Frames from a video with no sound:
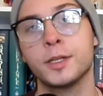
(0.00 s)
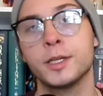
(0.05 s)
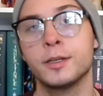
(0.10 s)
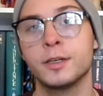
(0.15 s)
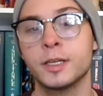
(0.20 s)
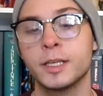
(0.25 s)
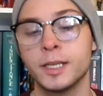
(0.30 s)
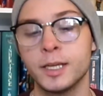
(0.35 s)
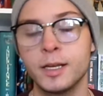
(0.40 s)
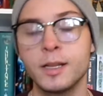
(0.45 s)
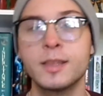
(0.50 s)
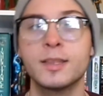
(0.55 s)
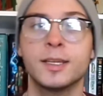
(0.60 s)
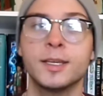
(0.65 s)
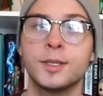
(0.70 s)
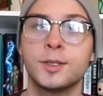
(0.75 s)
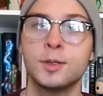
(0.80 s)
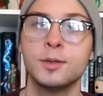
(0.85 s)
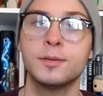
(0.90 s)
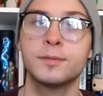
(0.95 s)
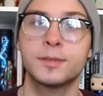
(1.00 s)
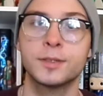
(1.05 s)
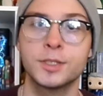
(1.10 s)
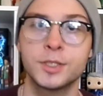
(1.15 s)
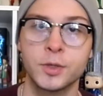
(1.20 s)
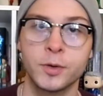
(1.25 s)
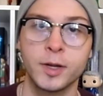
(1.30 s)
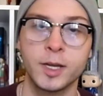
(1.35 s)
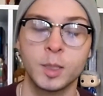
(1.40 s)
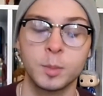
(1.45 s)
here again. Thank you for
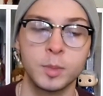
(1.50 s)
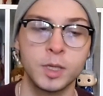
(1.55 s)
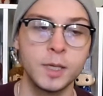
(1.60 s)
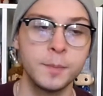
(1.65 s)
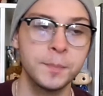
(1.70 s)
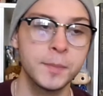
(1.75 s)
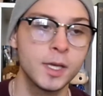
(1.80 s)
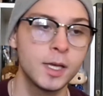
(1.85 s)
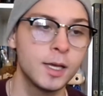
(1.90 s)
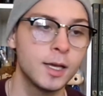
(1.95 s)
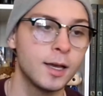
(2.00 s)
joining me.